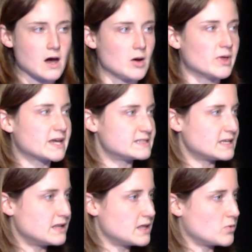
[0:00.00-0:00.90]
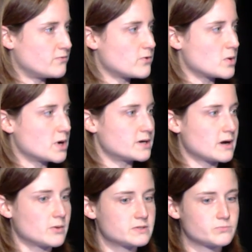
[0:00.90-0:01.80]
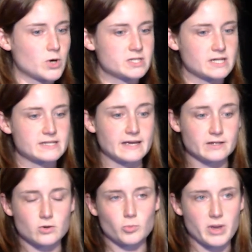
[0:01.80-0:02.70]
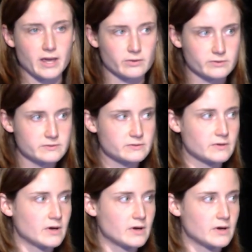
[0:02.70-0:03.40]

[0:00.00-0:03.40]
Like I said, and then we form our project technical panels,